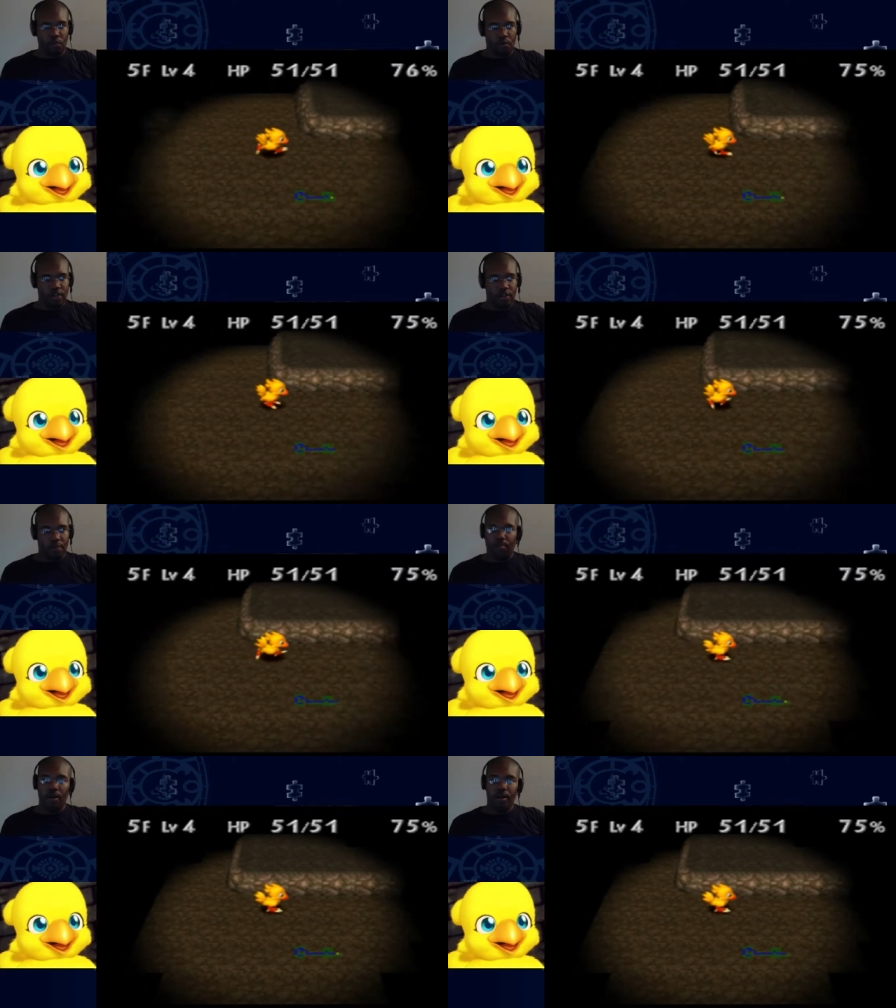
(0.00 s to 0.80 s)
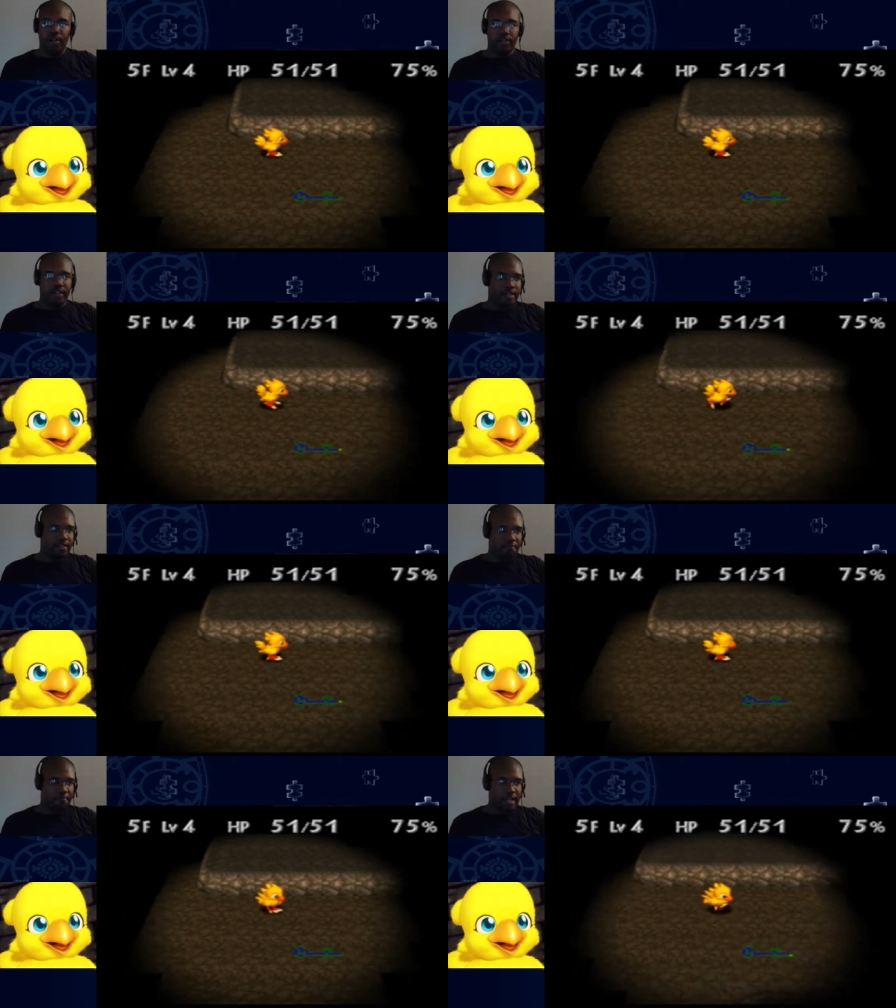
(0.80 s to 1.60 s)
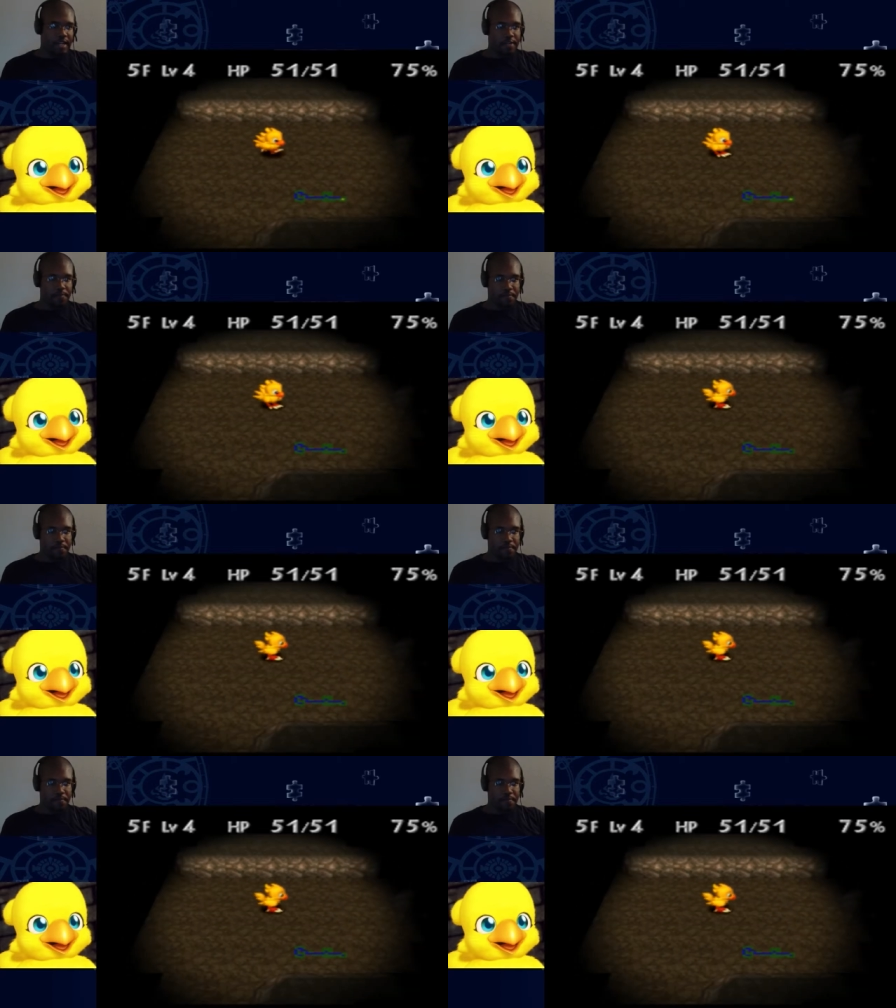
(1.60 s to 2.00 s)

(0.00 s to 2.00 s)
When your partner is defeated,